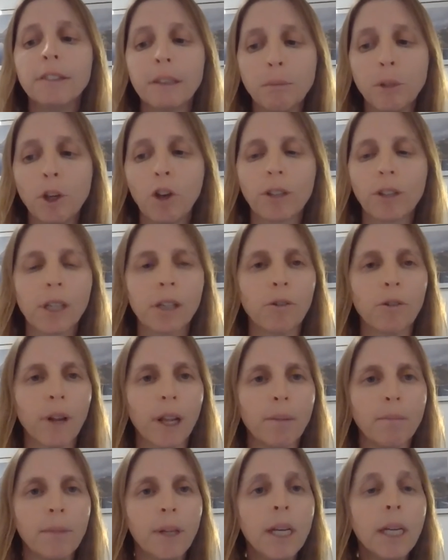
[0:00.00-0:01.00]
semiotic
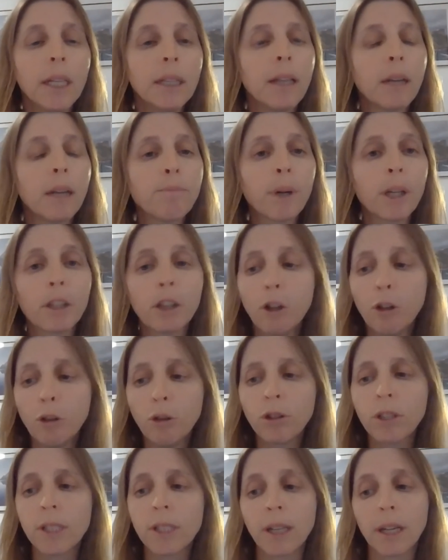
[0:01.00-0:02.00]
realm that
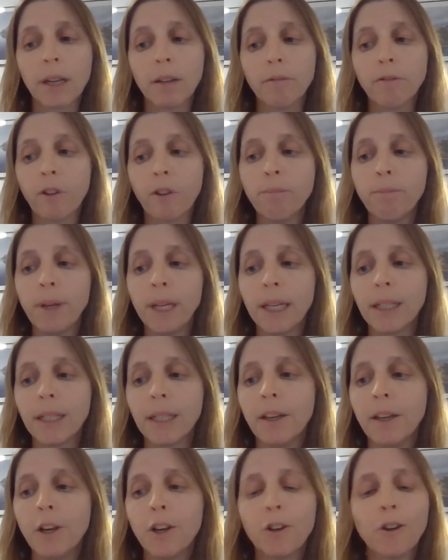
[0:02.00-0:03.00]
precludes them from
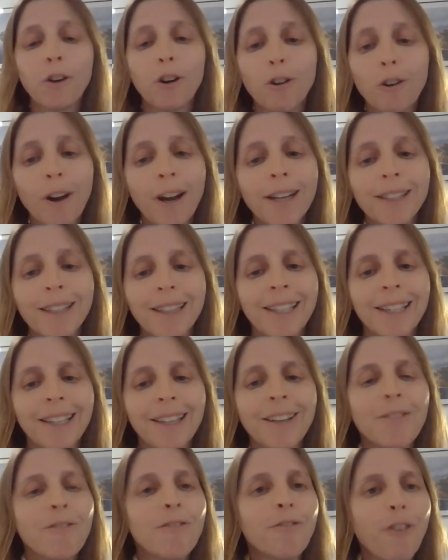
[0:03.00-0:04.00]
being
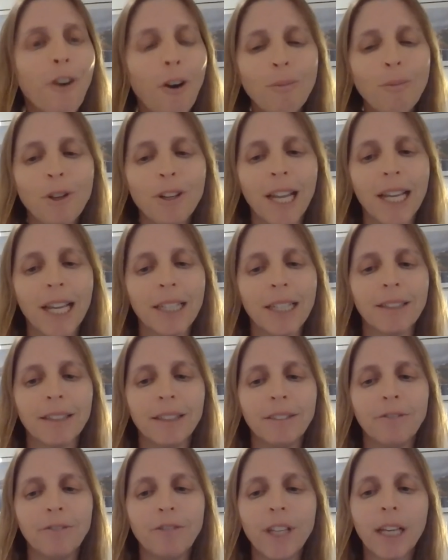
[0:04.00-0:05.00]
coherently
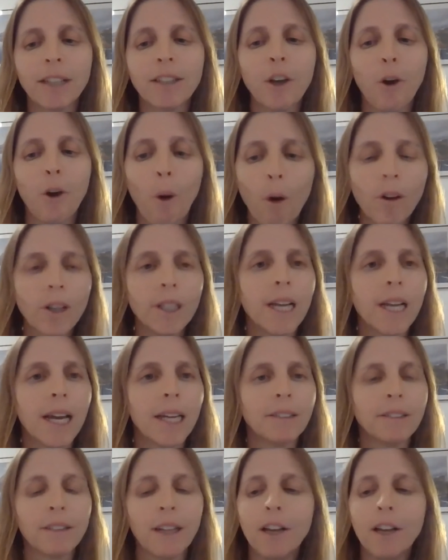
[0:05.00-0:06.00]
formulated via the
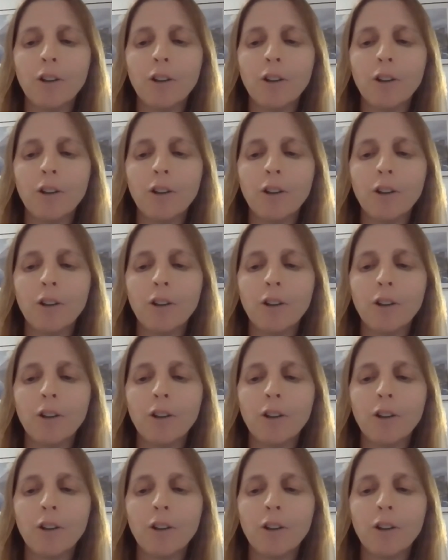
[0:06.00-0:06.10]
organized,